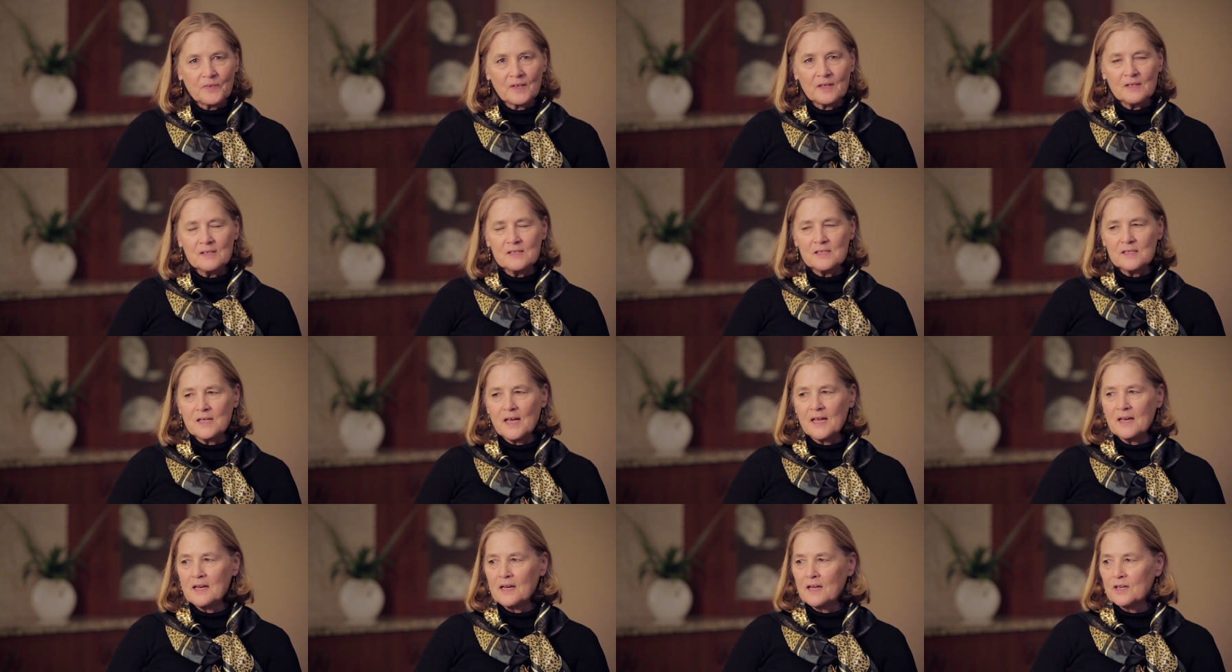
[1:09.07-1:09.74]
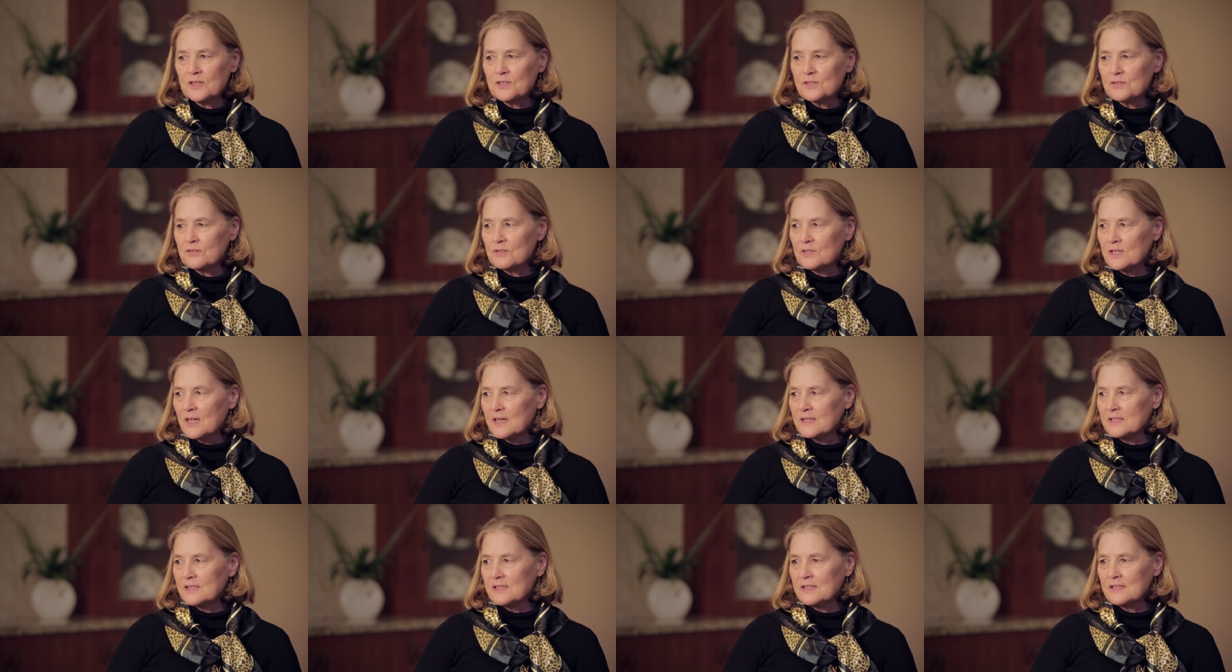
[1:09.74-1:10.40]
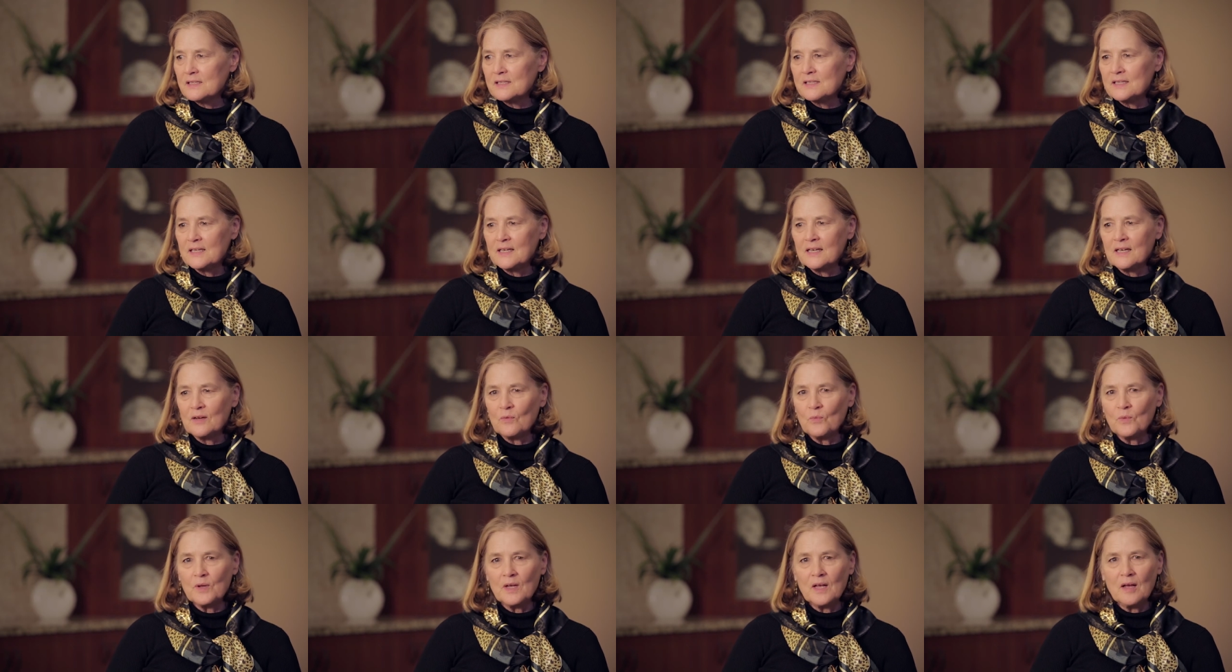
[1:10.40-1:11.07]
It's not an exercise to see
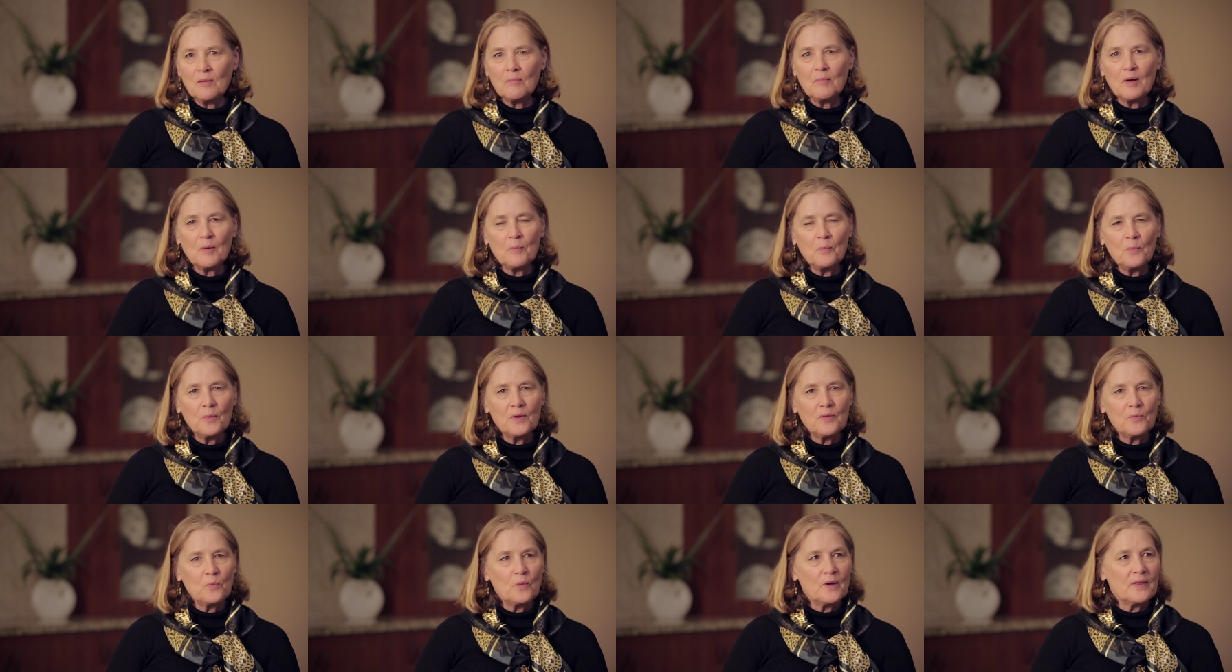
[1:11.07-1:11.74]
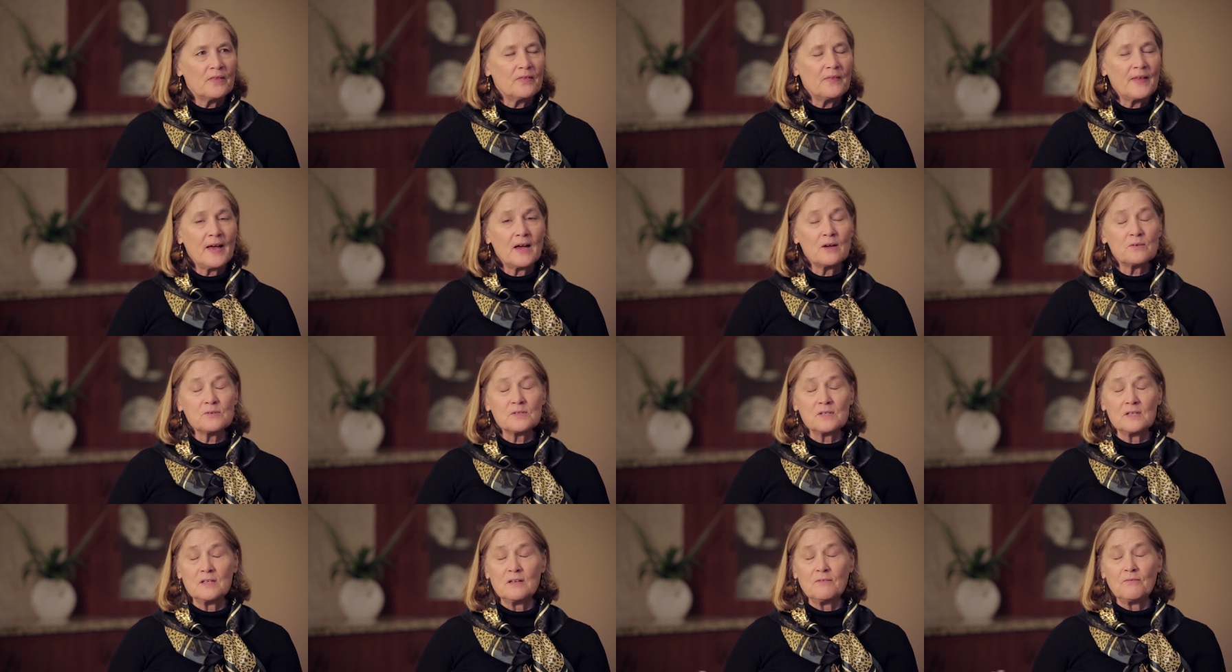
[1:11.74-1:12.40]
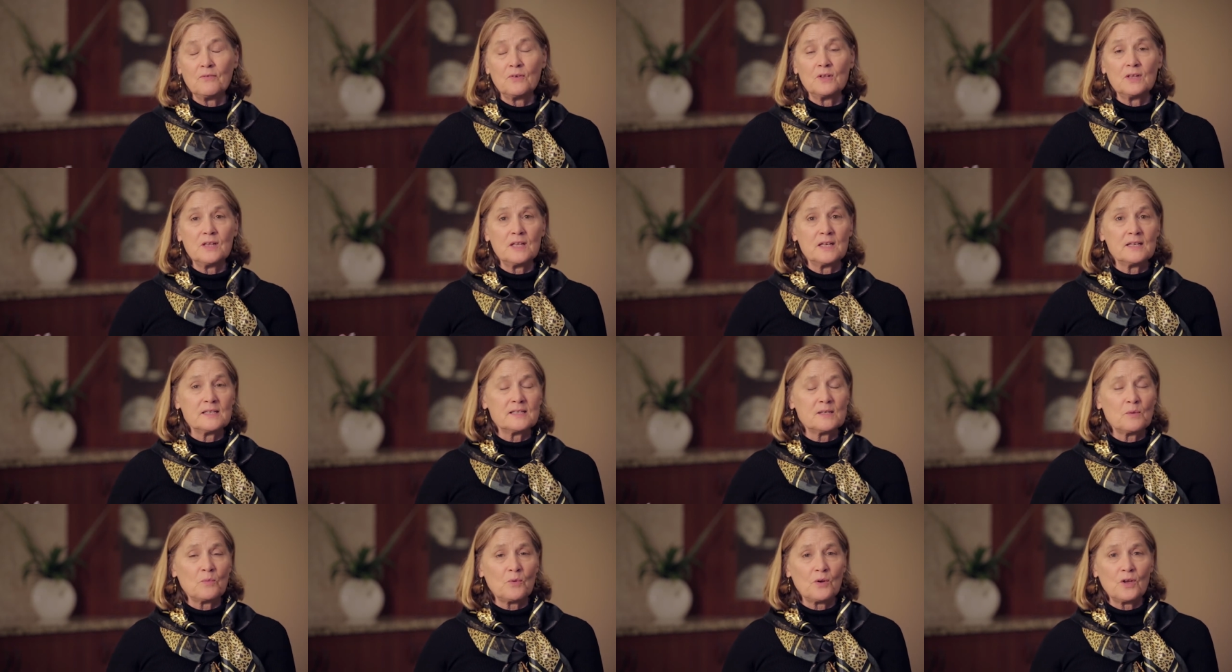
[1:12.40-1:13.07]
can we come up with 1,000 different
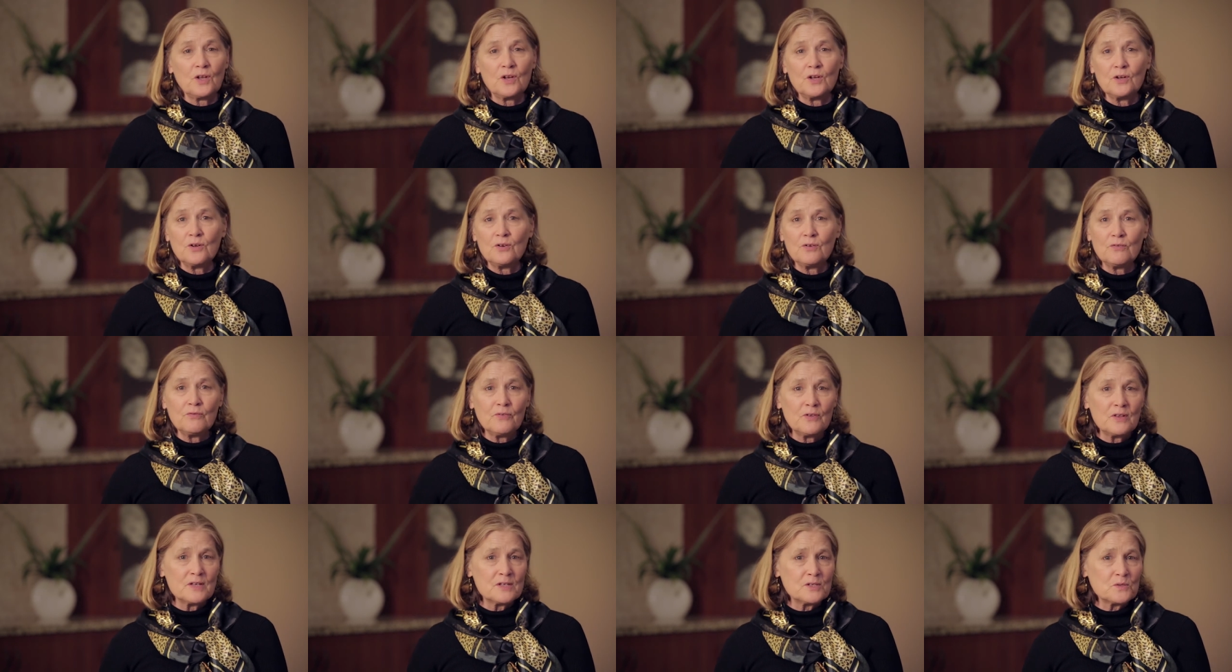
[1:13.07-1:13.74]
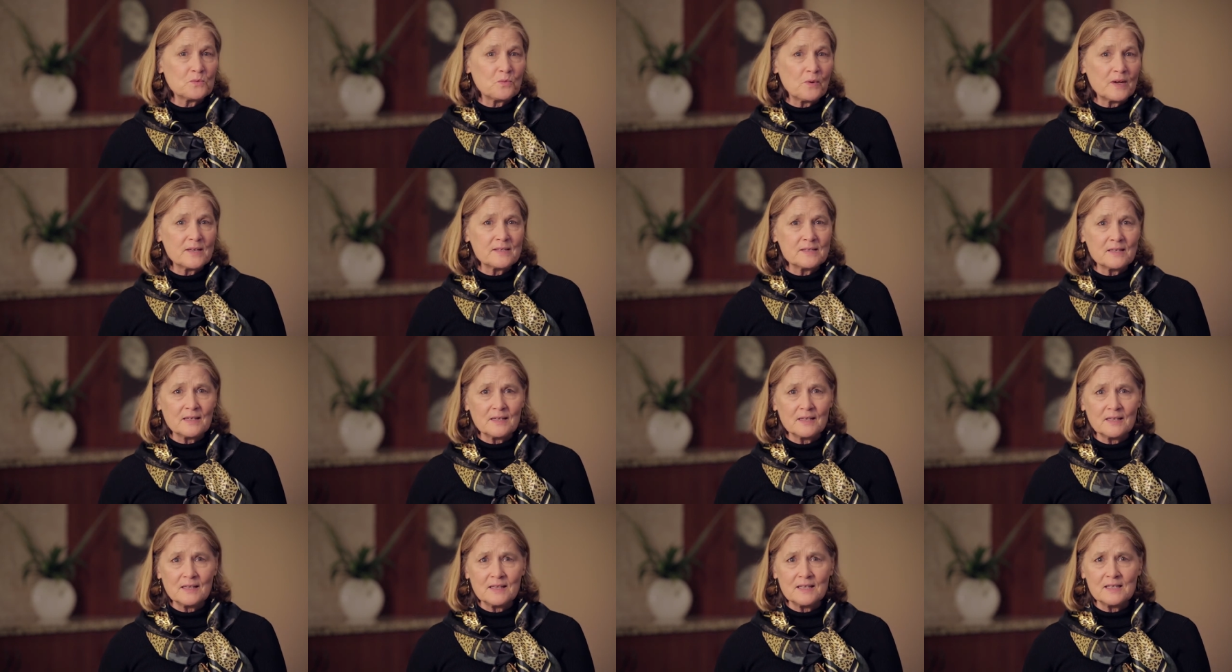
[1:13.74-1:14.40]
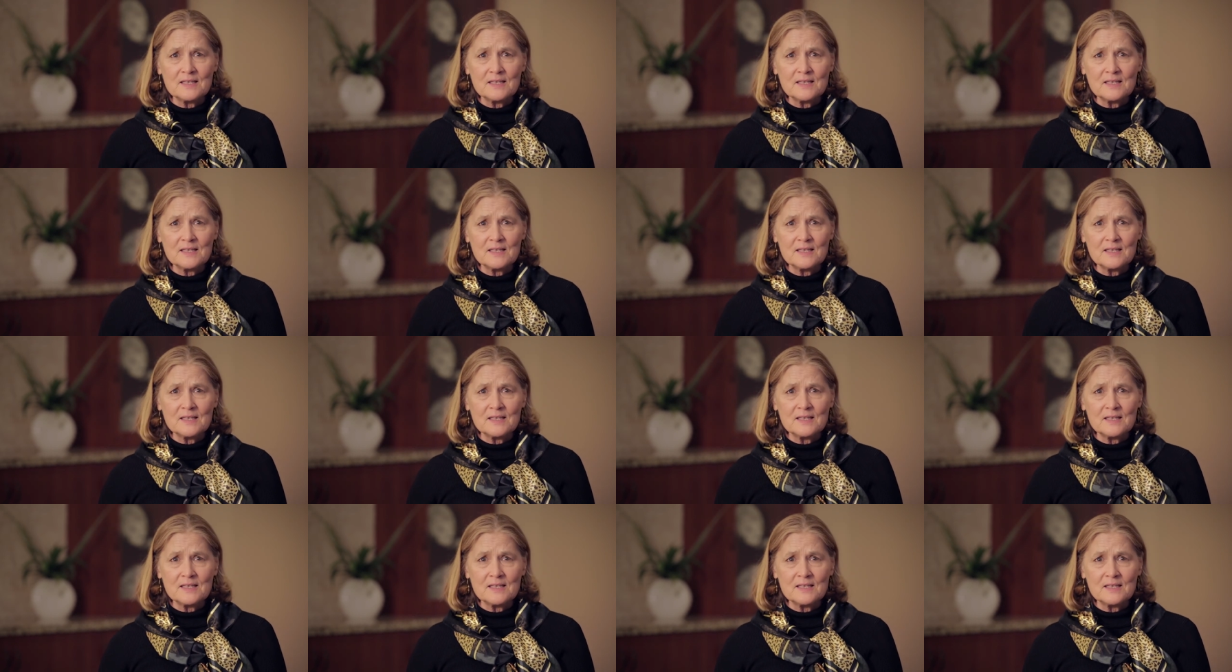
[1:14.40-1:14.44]
things that we're going to do for this resident.